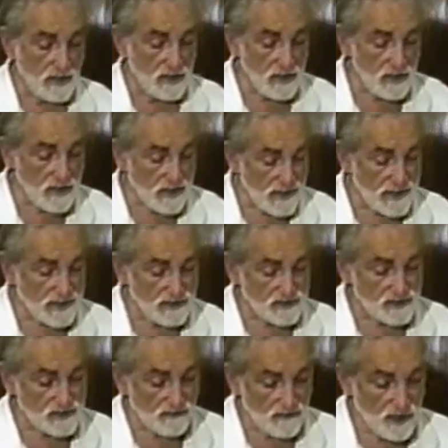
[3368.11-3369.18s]
He
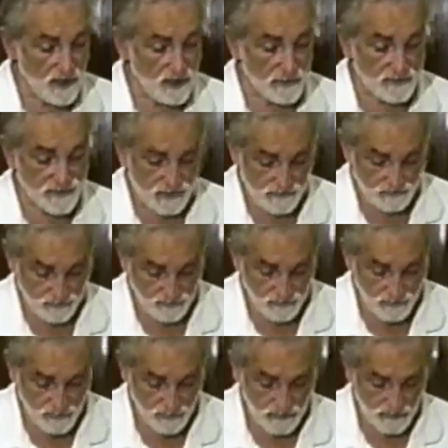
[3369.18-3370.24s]
has developed
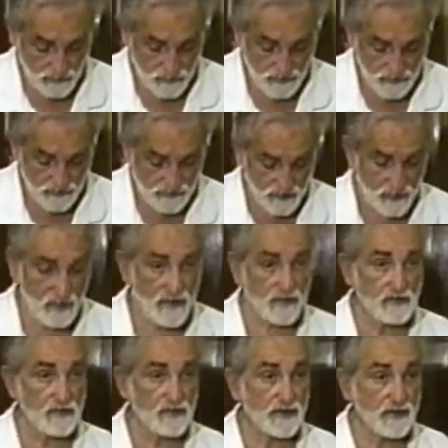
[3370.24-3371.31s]
in the
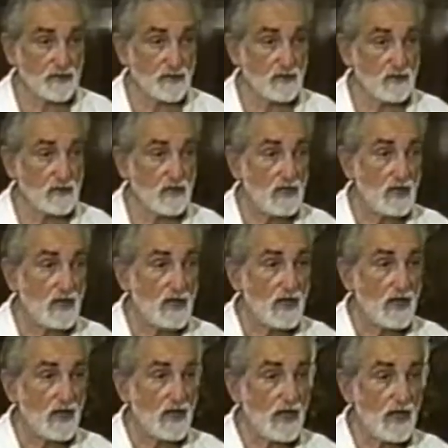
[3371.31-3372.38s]
ninth letter
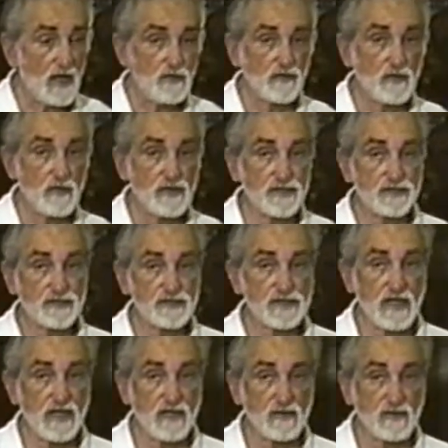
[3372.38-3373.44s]
how to
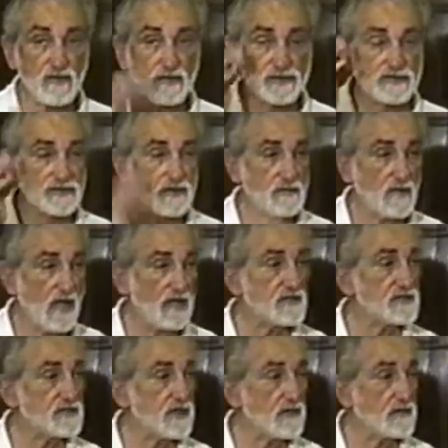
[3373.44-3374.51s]
understand all the sum, how
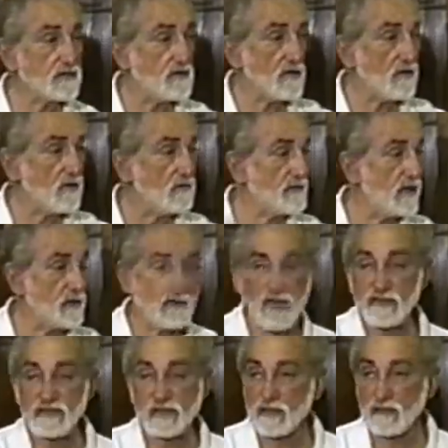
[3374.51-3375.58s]
to take the whole Bible,
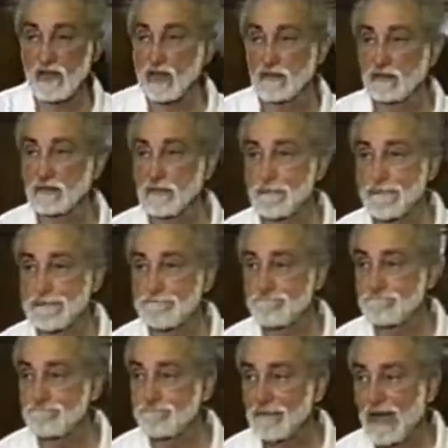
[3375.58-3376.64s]
how to take the Bible,
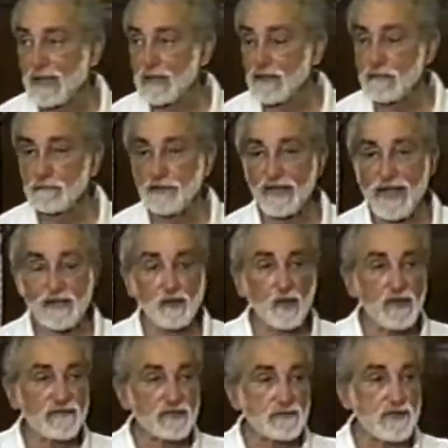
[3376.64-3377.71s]
pull out
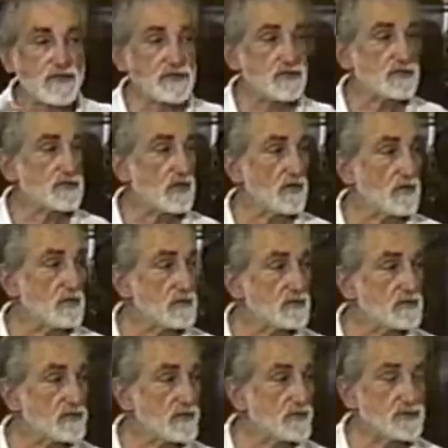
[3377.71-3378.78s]
all of its major
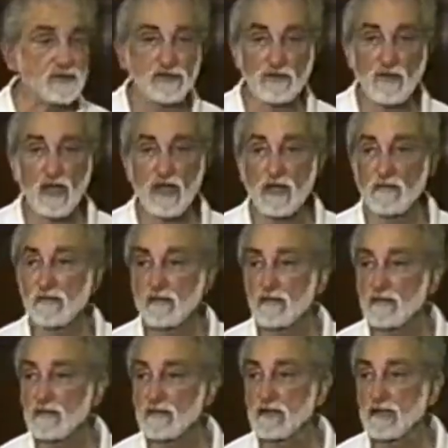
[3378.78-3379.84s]
terms that describe
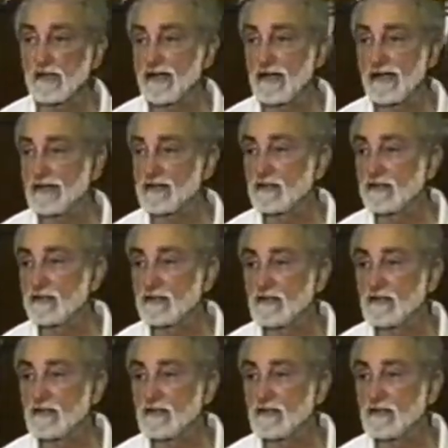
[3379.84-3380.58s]
God.